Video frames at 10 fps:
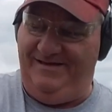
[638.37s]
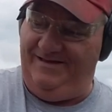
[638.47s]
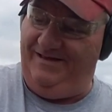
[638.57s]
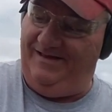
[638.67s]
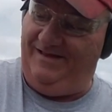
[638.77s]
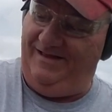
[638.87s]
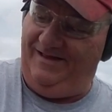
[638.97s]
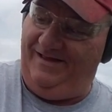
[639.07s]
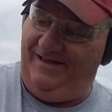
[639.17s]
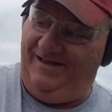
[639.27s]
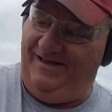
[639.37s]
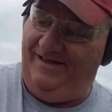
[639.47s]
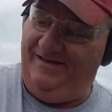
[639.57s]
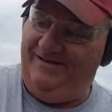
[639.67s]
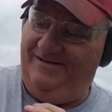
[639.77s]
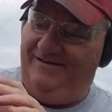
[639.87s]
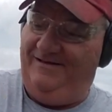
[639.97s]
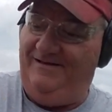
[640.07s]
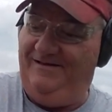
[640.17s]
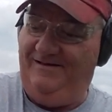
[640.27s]

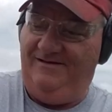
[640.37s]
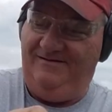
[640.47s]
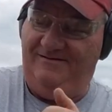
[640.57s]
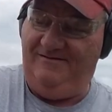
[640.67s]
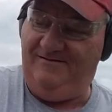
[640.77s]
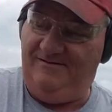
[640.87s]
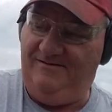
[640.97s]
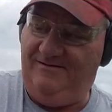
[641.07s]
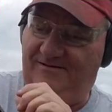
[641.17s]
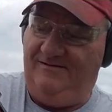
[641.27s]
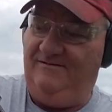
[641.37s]
(silence)